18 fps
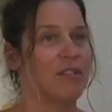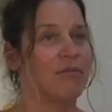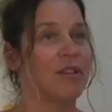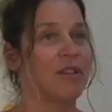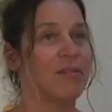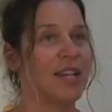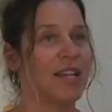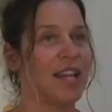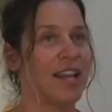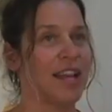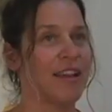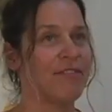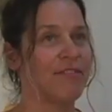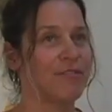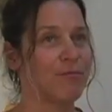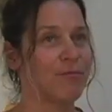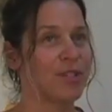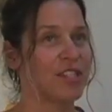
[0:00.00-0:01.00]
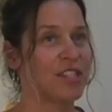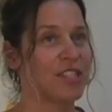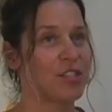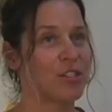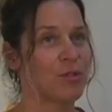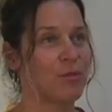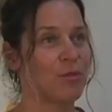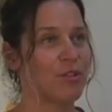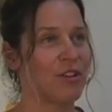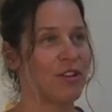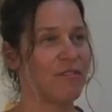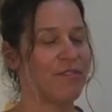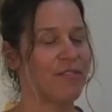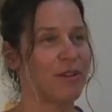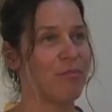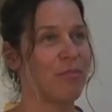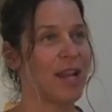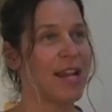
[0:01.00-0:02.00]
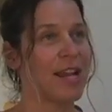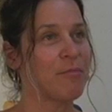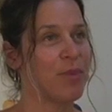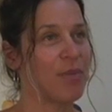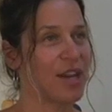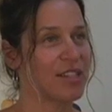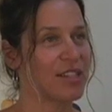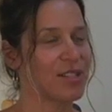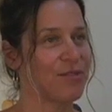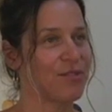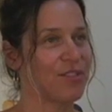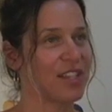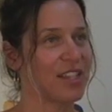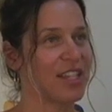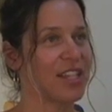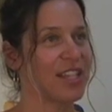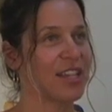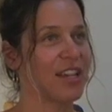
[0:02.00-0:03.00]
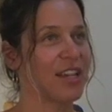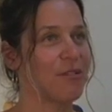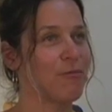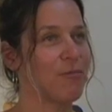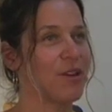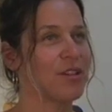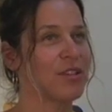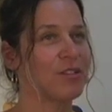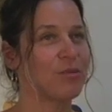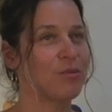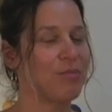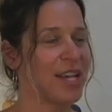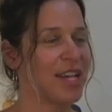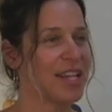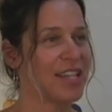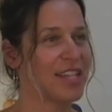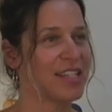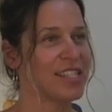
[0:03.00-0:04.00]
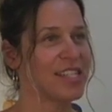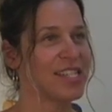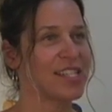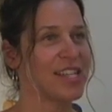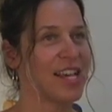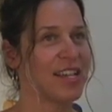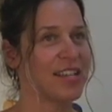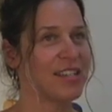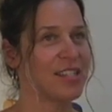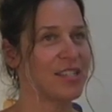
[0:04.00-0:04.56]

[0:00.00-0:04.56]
We were left with sort of a black box feeling and wanted to better understand